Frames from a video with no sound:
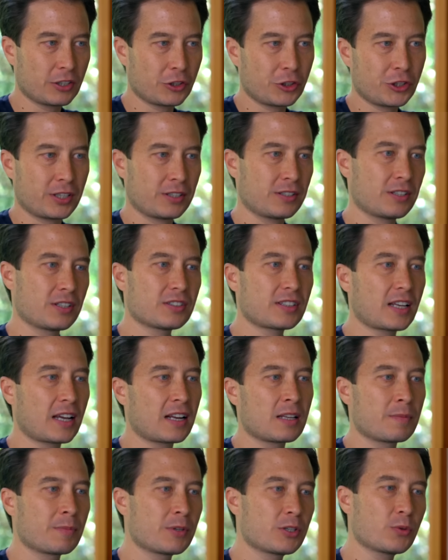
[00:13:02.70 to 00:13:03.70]
such as
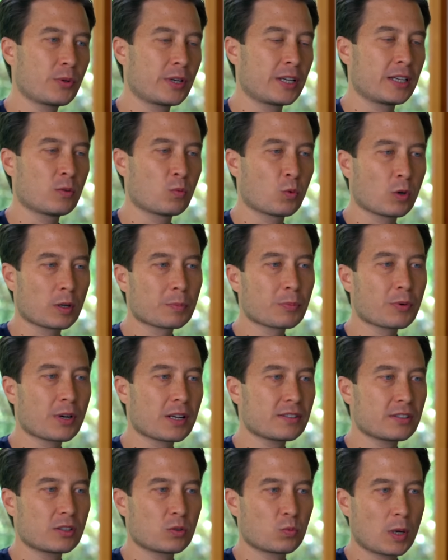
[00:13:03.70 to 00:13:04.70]
deciding between
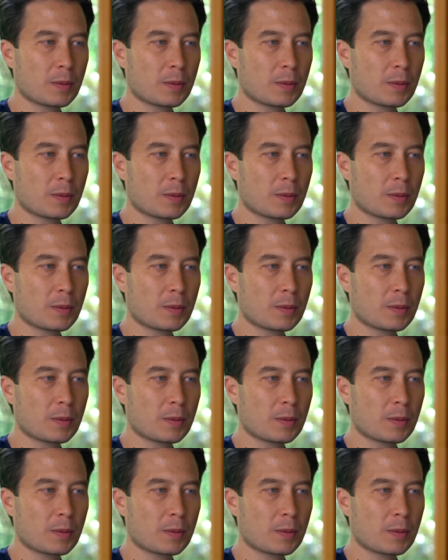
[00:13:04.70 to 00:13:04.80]
WordPress and